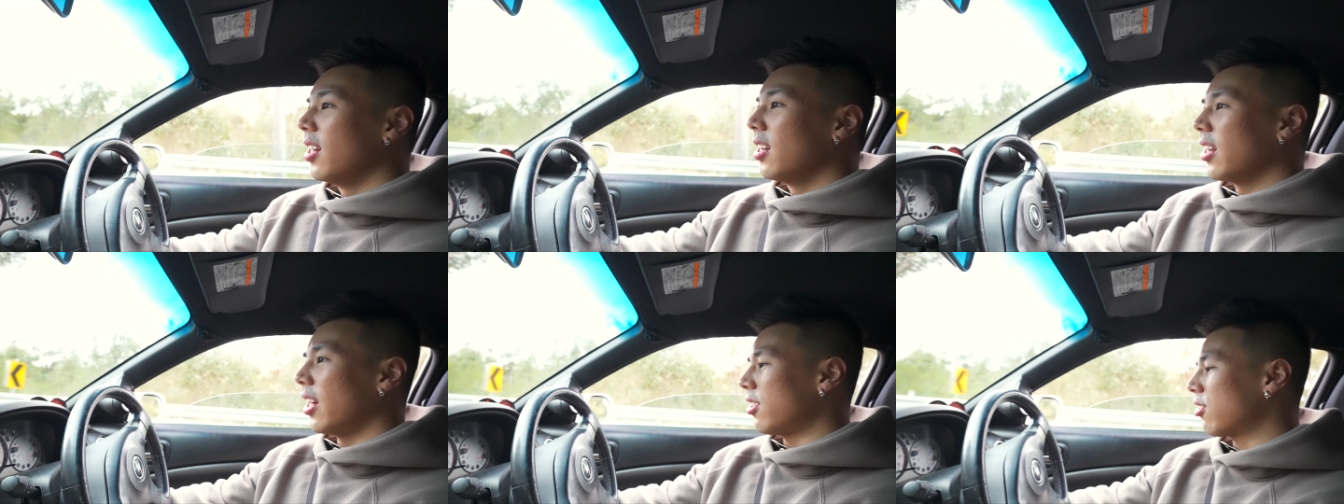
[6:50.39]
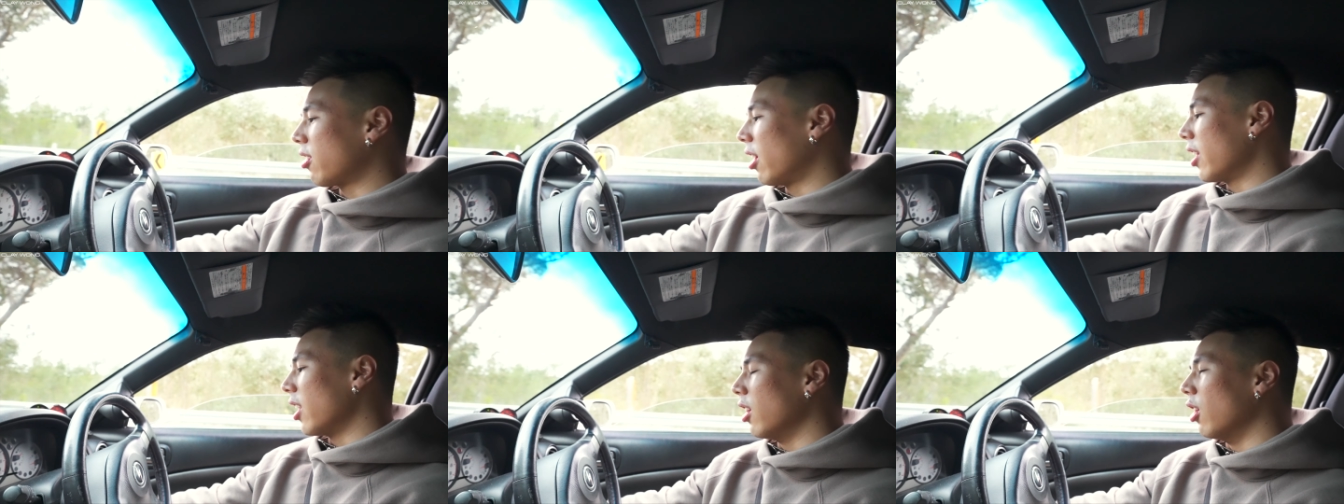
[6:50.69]
Let's
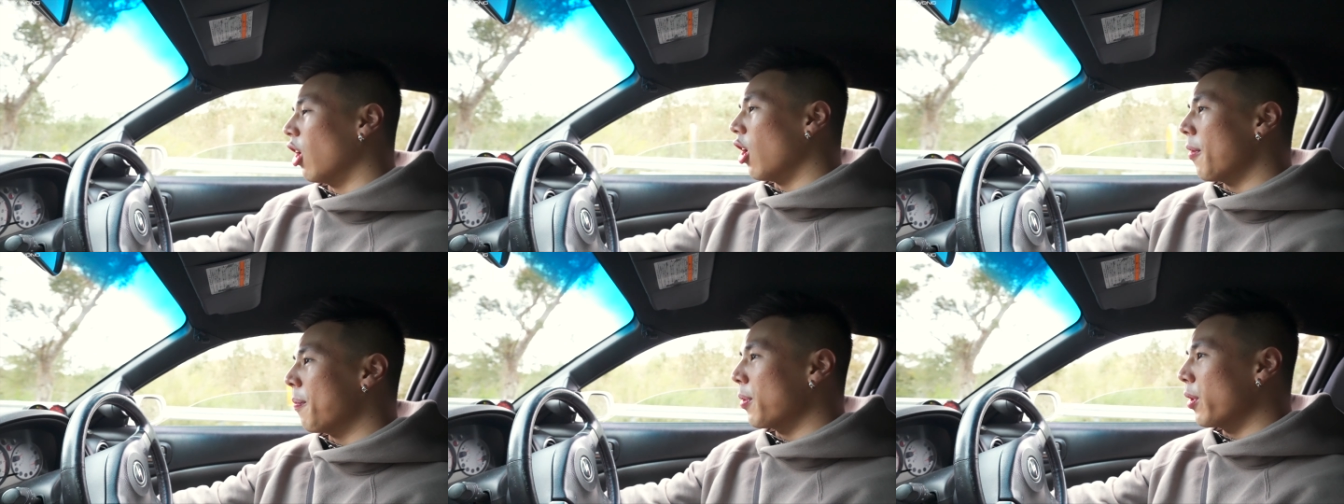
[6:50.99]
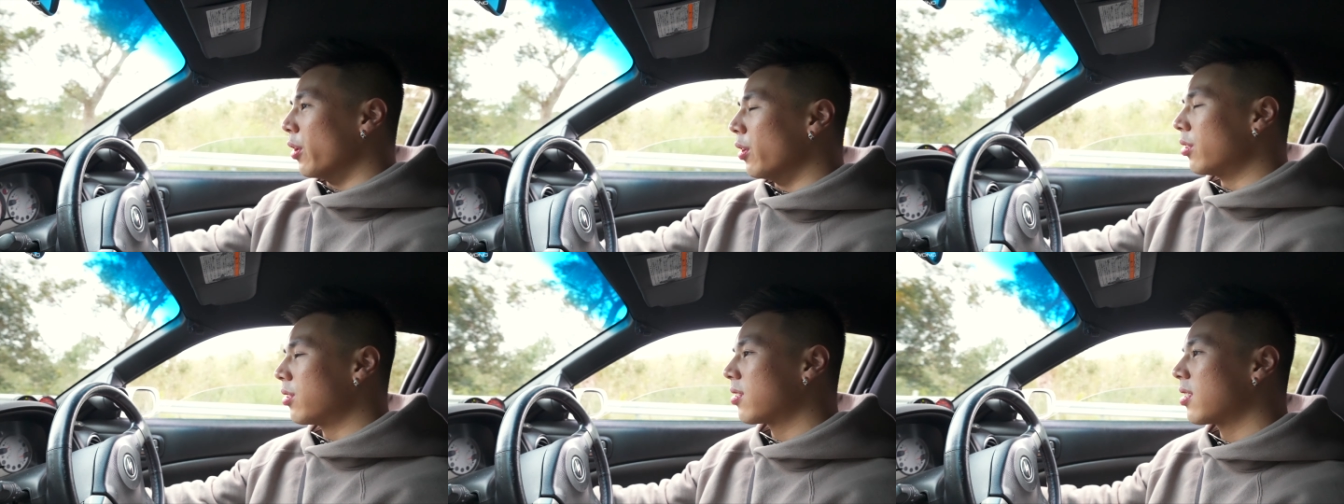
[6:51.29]
go to low
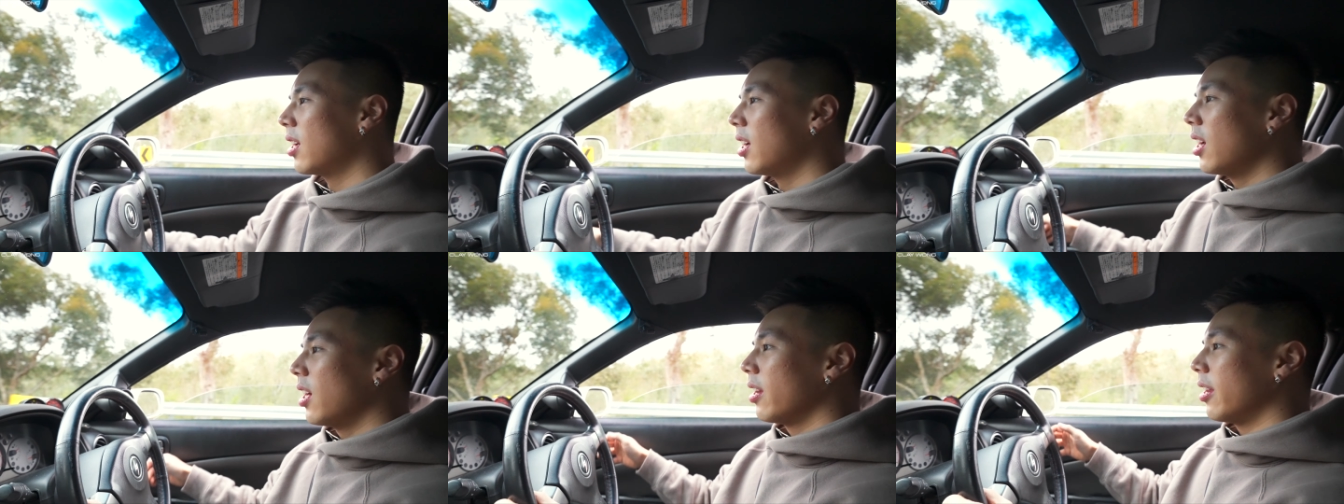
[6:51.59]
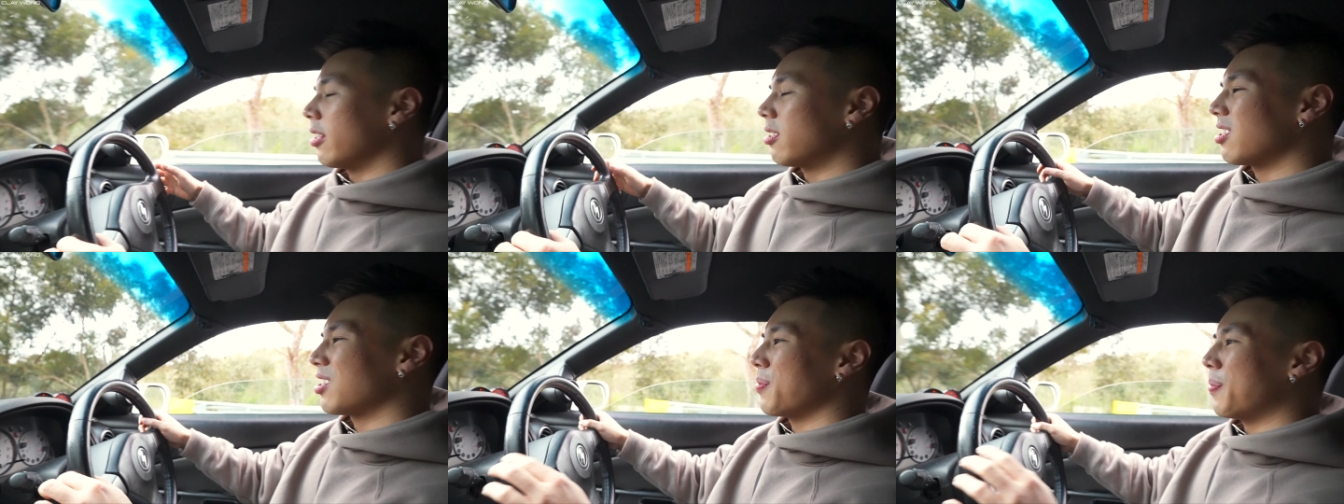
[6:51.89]
boost.
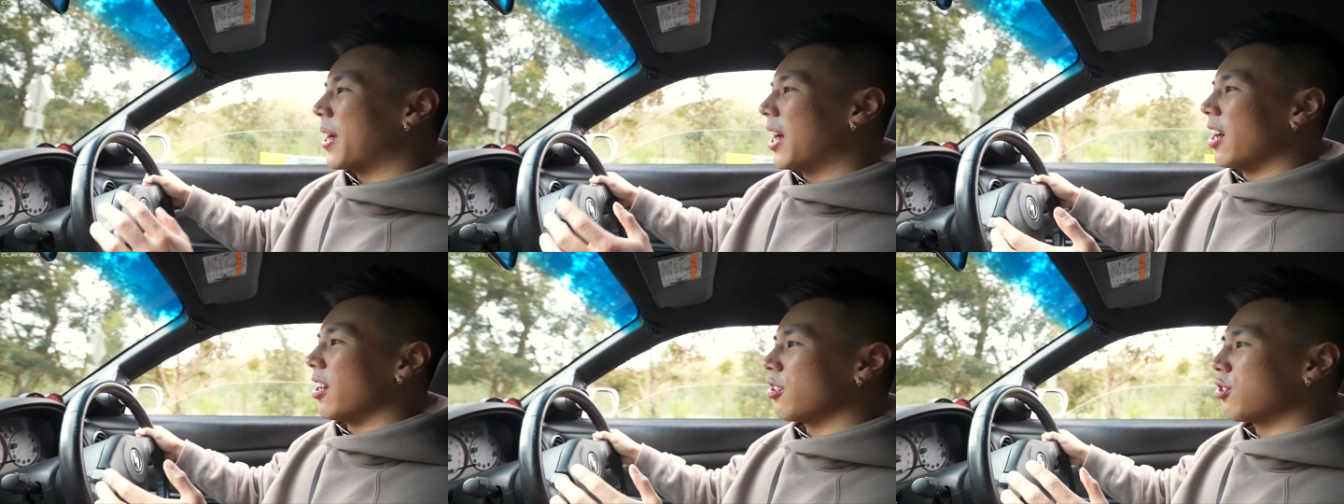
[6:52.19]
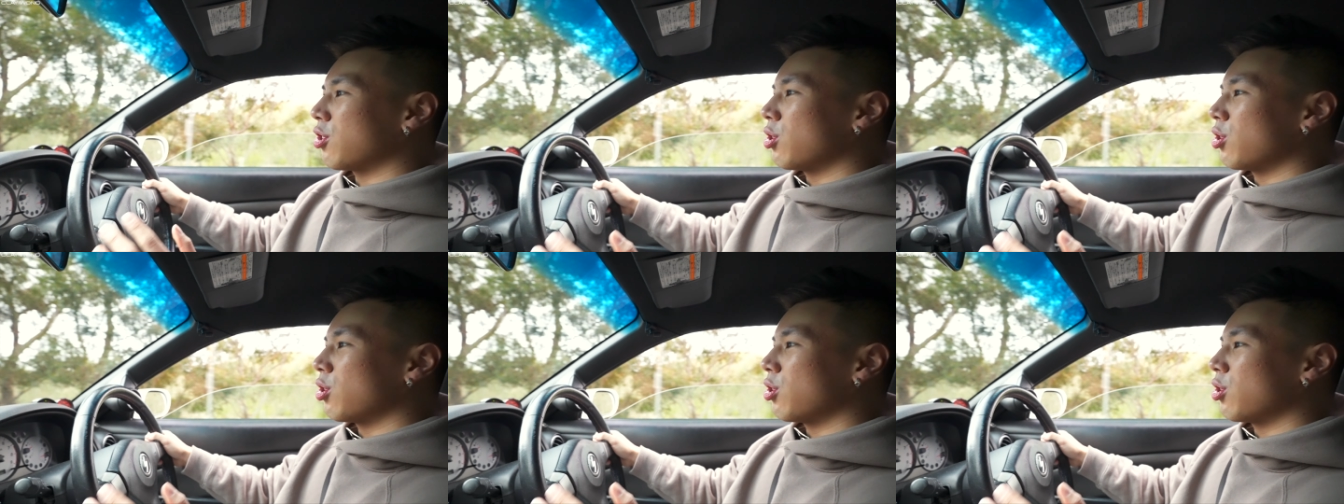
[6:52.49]
This is about